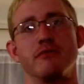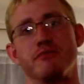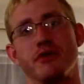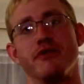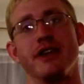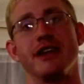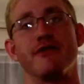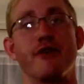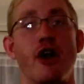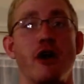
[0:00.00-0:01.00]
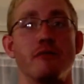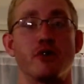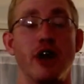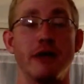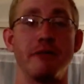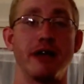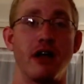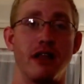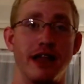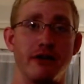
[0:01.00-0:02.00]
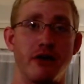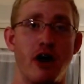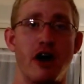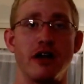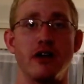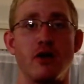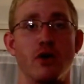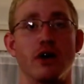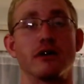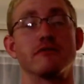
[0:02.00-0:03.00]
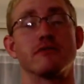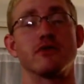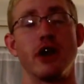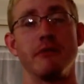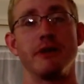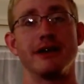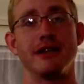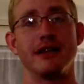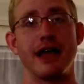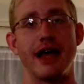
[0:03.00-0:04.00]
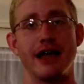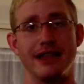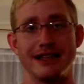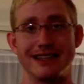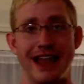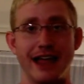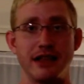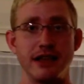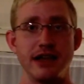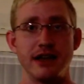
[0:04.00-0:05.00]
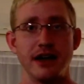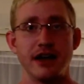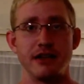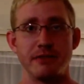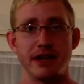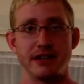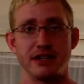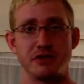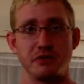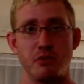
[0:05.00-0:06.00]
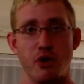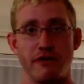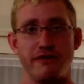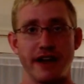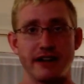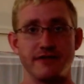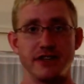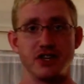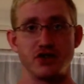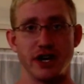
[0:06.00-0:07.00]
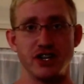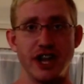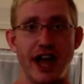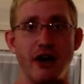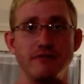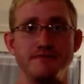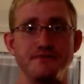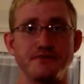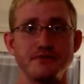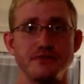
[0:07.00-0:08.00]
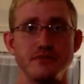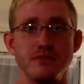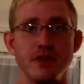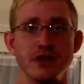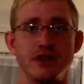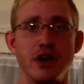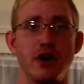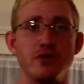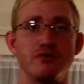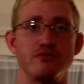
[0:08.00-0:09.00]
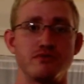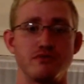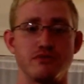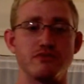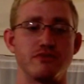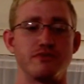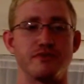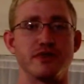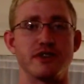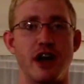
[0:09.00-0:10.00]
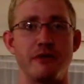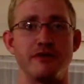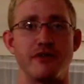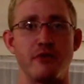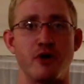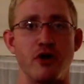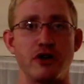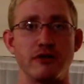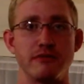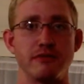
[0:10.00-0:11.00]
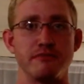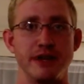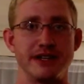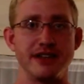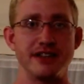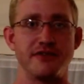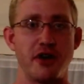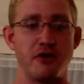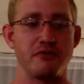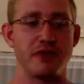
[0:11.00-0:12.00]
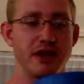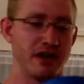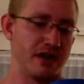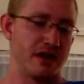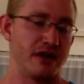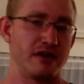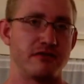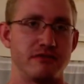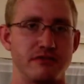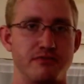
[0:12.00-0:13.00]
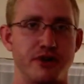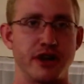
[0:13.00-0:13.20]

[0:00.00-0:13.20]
prevent it from cramping later on or cramping less likely because it's more effectively stretched out. So, common foam roller, piece of dense foam, pretty